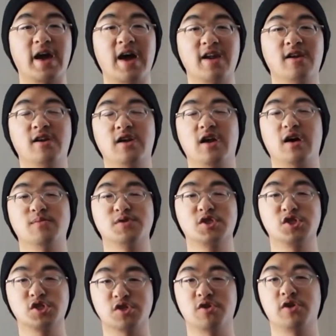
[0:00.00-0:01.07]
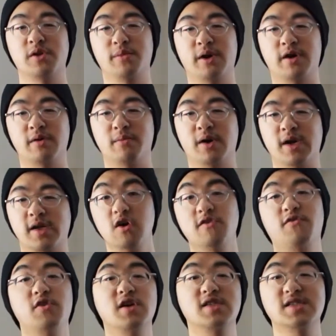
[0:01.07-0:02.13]
at an absurd amount of money.
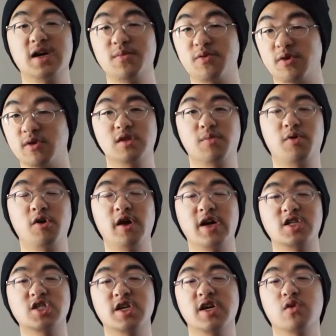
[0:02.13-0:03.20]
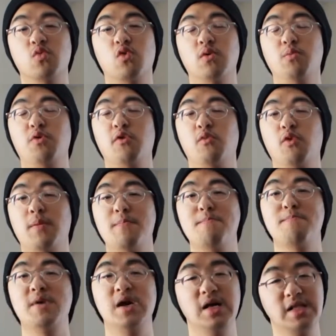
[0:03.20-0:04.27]
For example, Nepal actually hit 1.1
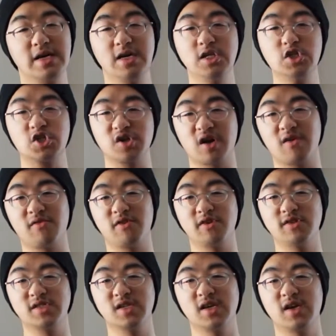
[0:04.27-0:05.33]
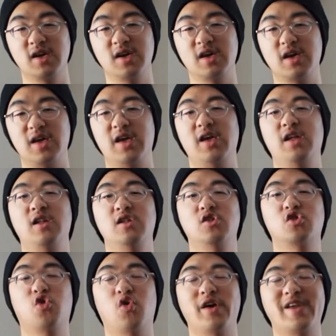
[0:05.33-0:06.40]
million travelers in
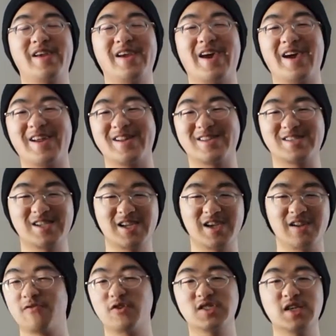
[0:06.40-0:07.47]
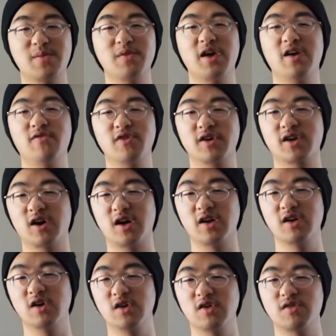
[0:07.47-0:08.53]
2018. First time they ever got
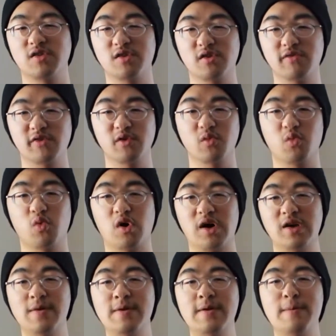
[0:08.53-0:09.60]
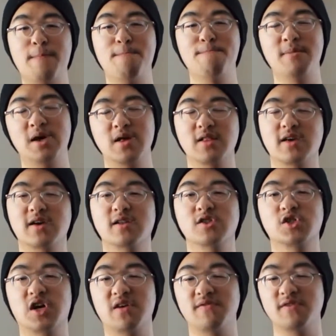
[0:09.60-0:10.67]
over 1 million
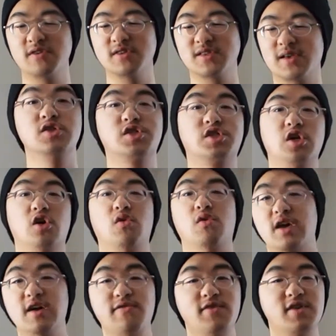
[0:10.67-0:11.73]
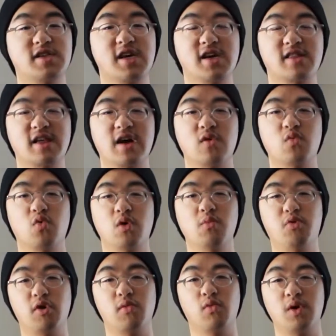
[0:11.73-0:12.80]
travelers. So if you take that
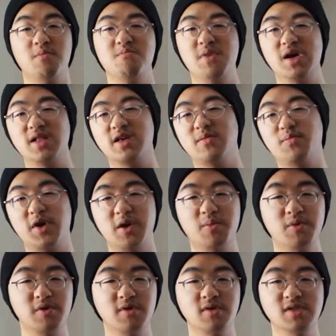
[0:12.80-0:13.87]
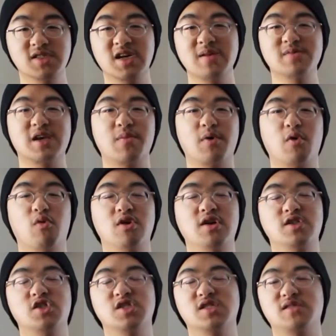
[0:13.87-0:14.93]
1.1 million people times that by
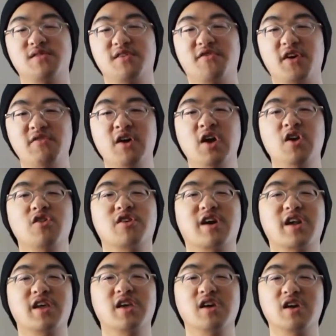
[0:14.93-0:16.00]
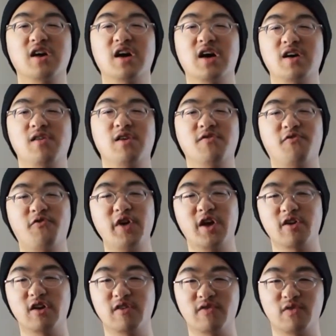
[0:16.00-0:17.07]
175, you're getting a
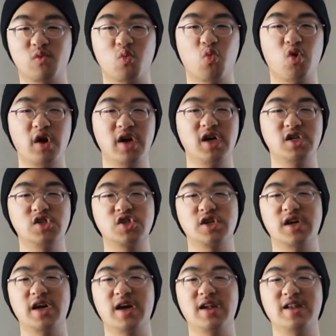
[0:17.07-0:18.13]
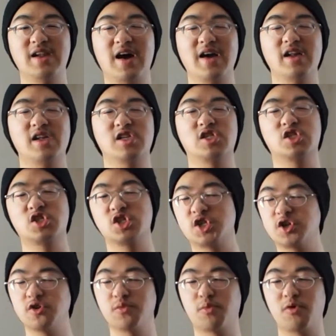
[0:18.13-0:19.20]
figure of
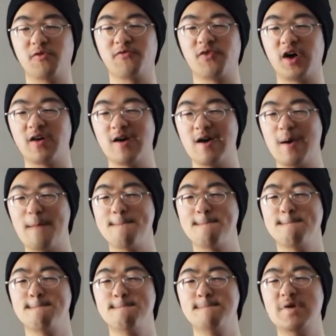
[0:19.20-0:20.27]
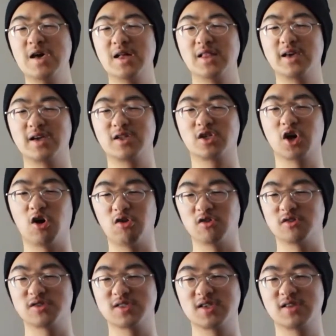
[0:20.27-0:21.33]
192.5 million
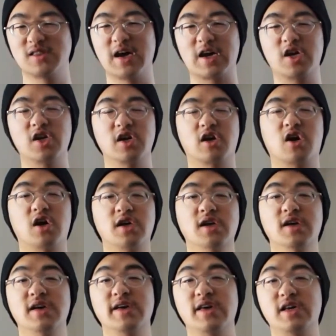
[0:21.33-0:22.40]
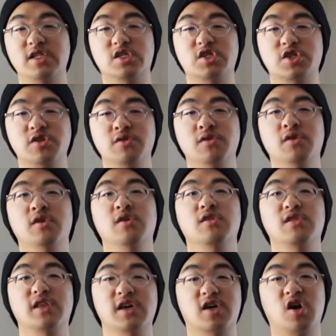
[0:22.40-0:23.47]
dollars that could have gone into
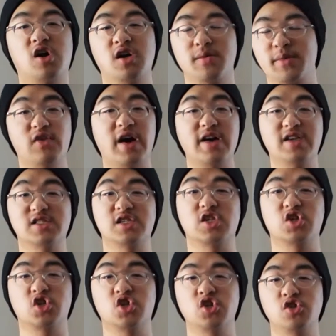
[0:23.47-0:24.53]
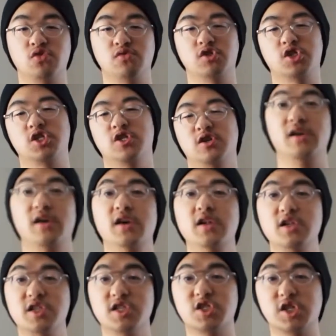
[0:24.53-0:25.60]
the economy. That is huge. In
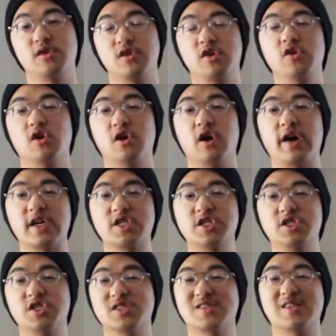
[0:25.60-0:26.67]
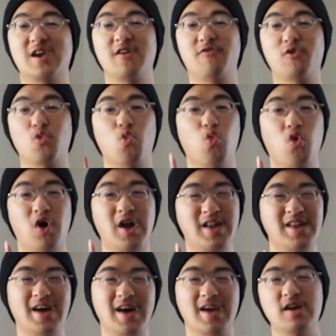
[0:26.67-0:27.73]
addition, you are actually just staying for
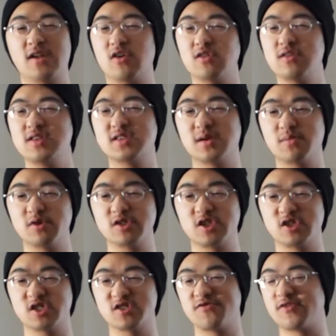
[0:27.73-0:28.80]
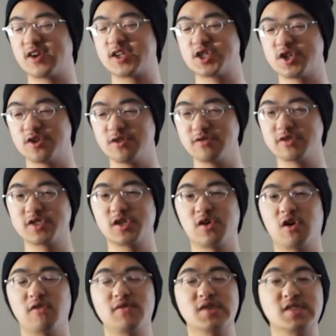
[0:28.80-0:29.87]
one night. And all these numbers are just fictional, so
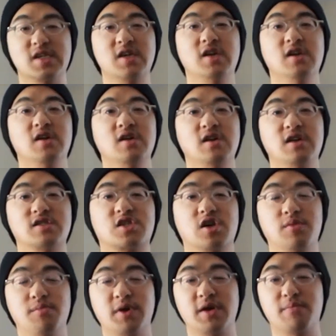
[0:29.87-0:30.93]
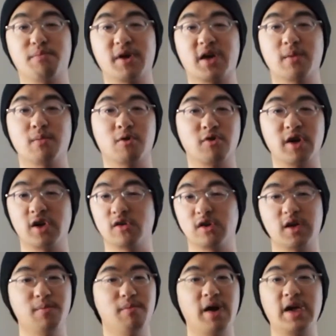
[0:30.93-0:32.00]
obviously it's going to be, become greater.
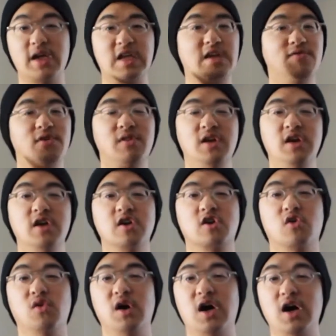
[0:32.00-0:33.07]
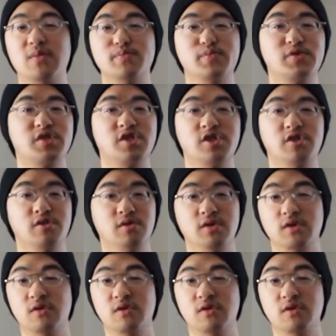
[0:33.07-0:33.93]
It might even go up to